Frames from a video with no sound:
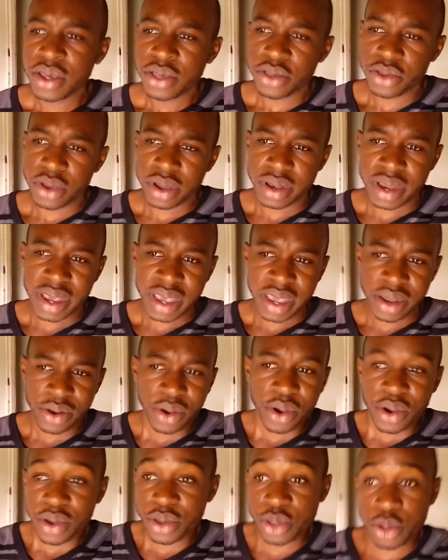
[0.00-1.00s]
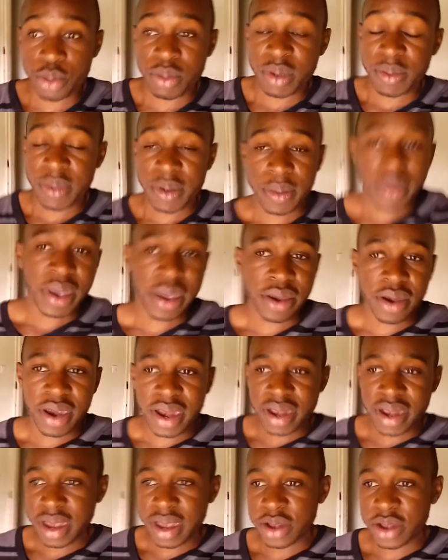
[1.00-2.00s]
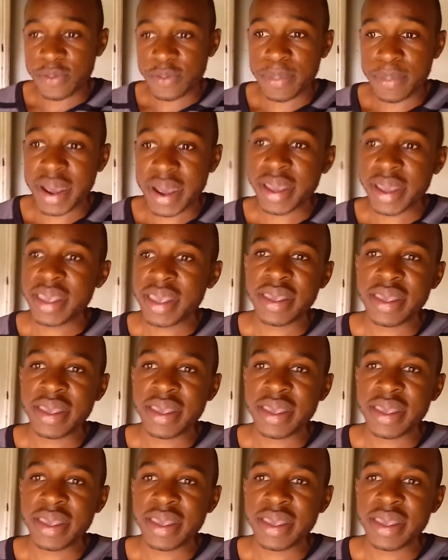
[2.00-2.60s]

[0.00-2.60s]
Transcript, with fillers: so that I can always remember my granddad. by.